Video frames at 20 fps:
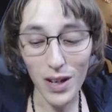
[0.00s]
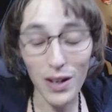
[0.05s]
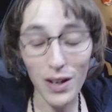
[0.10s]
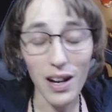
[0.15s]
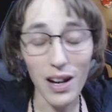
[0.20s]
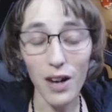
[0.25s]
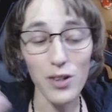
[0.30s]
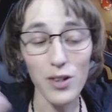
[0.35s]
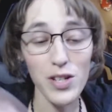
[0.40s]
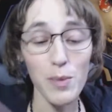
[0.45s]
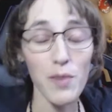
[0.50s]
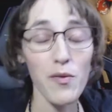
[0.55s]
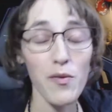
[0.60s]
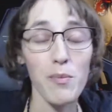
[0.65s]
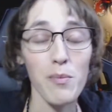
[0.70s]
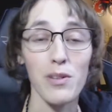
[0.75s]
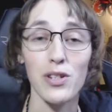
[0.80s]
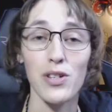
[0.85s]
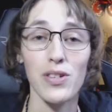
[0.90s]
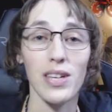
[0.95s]
And some of
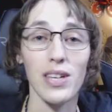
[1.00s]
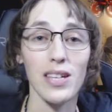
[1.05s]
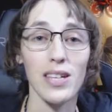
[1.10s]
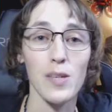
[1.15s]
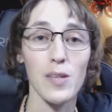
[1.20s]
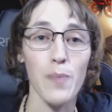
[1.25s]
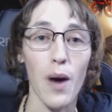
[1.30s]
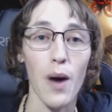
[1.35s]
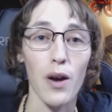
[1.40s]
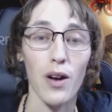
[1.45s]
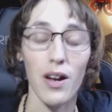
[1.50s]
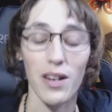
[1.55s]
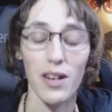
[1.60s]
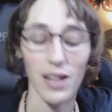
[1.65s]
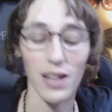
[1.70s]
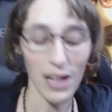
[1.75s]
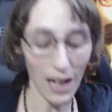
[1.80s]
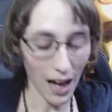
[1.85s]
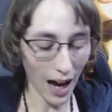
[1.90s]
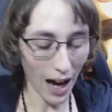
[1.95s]
them are just like spot on.